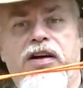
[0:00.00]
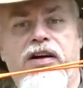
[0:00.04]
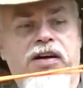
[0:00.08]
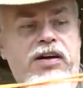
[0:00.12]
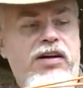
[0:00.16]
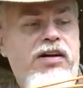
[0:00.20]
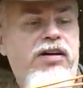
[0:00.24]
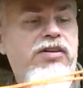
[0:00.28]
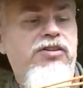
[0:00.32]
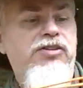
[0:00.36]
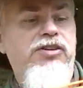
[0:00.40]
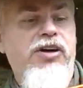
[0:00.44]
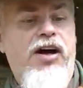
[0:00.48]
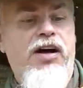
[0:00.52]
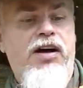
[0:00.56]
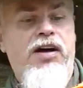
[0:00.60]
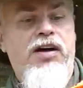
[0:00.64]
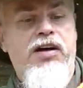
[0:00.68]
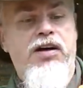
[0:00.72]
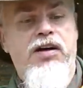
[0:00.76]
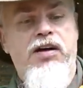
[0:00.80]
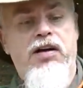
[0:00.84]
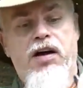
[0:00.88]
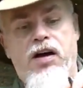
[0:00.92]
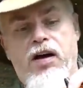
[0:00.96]

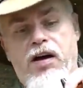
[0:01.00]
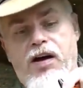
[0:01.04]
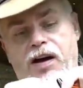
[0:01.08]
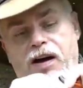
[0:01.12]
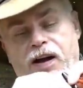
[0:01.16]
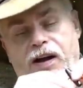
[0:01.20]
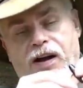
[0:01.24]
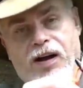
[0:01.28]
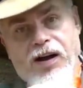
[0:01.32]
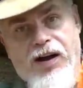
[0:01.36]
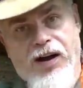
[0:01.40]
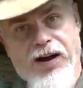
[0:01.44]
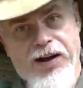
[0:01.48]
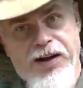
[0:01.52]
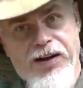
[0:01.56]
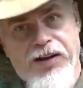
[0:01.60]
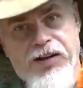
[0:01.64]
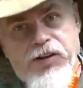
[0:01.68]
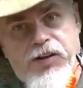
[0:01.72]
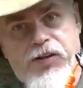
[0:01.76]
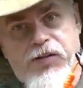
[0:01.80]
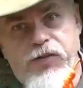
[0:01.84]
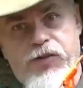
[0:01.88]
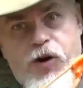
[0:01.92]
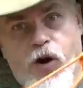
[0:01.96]
a
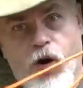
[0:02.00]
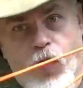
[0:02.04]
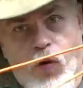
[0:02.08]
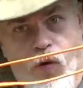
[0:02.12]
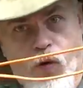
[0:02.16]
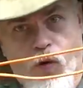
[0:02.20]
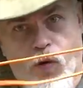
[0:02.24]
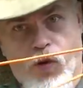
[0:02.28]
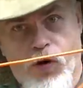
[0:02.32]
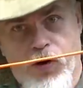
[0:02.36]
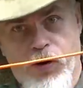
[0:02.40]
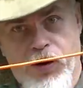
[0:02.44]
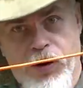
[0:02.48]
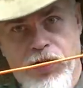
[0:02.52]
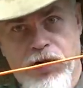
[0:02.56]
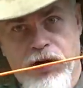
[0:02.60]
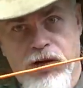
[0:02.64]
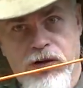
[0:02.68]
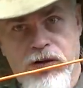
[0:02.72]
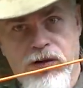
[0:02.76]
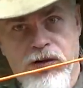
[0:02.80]
length of cord